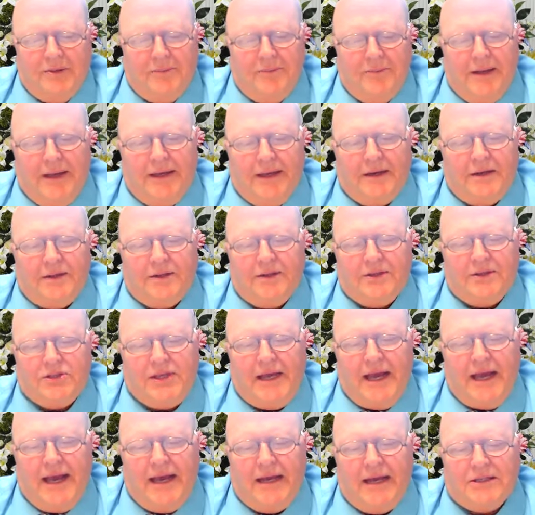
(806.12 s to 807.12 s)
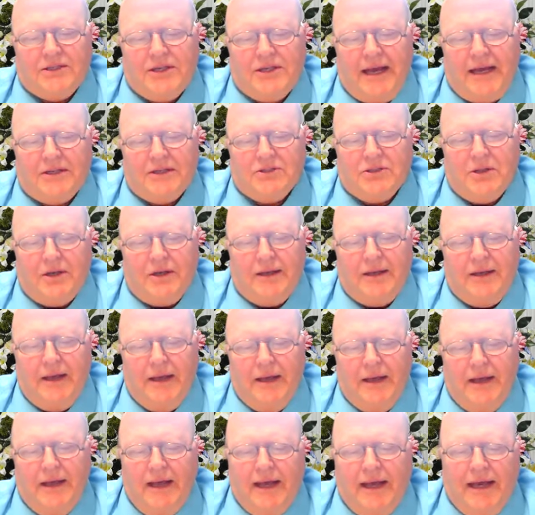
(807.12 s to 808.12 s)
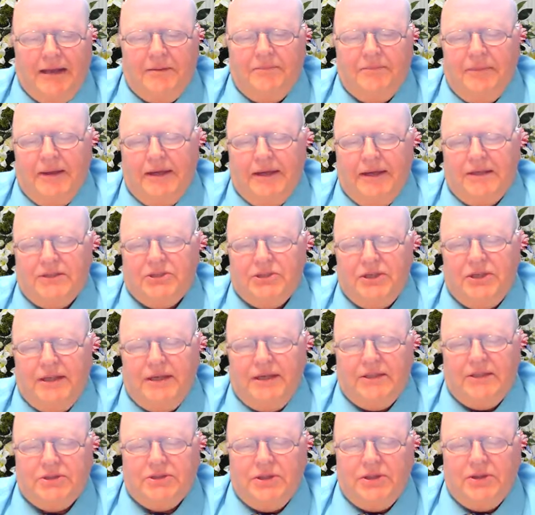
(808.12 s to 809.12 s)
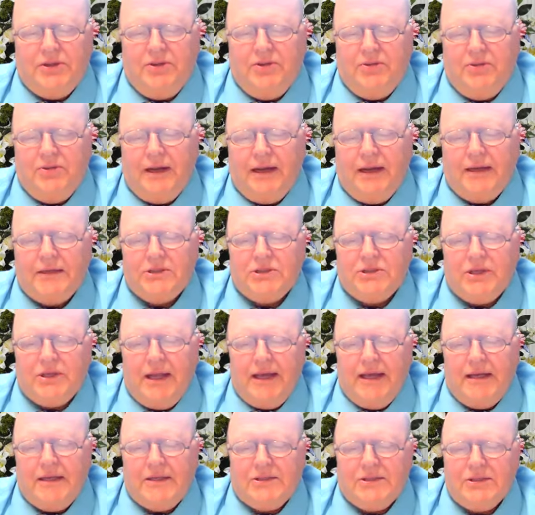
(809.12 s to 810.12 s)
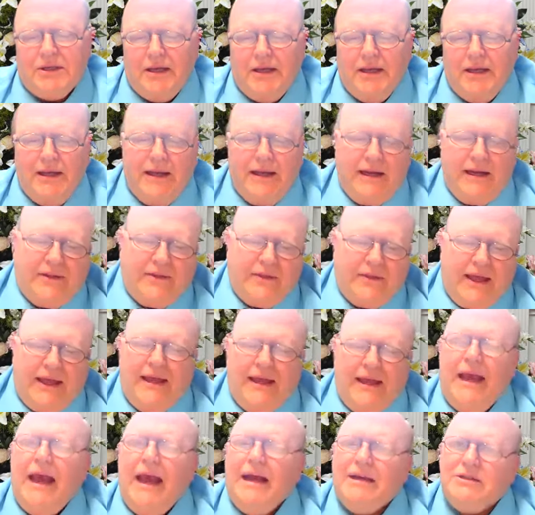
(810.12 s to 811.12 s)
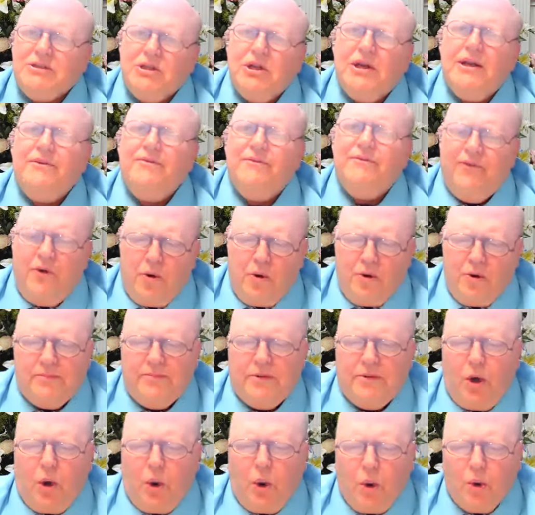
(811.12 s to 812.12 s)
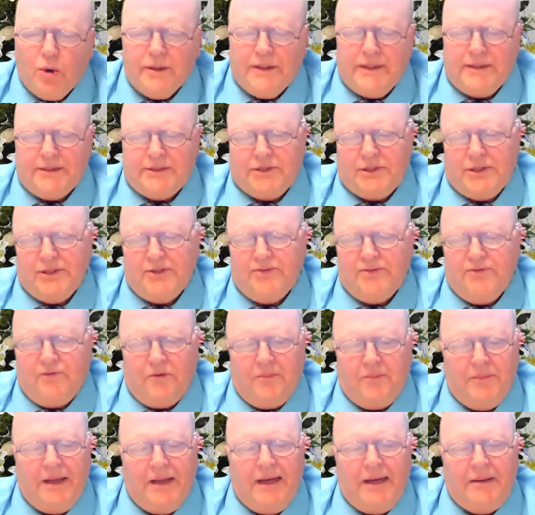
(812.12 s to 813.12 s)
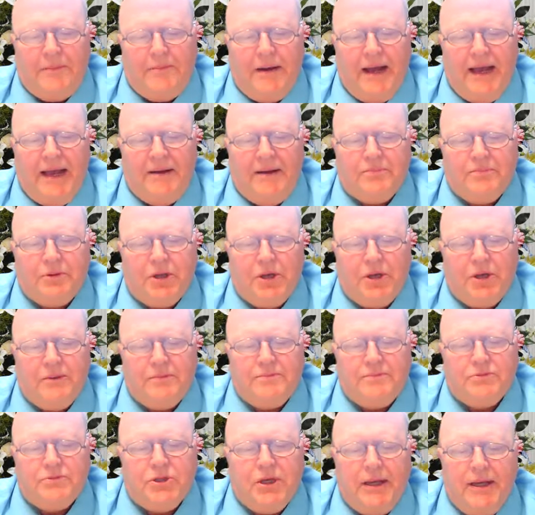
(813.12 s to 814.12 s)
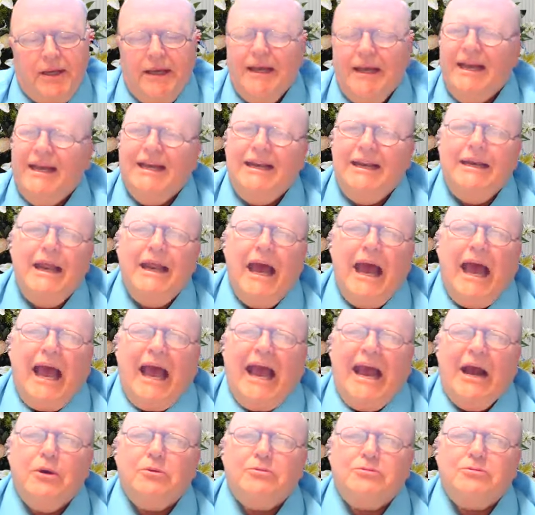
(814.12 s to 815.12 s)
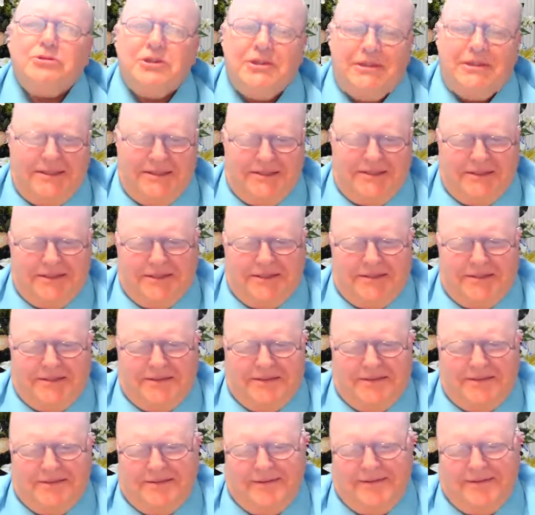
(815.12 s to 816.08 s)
The men of the science actually had many cities in the United States. They actually formed ordinances forbidding bathtubs in houses.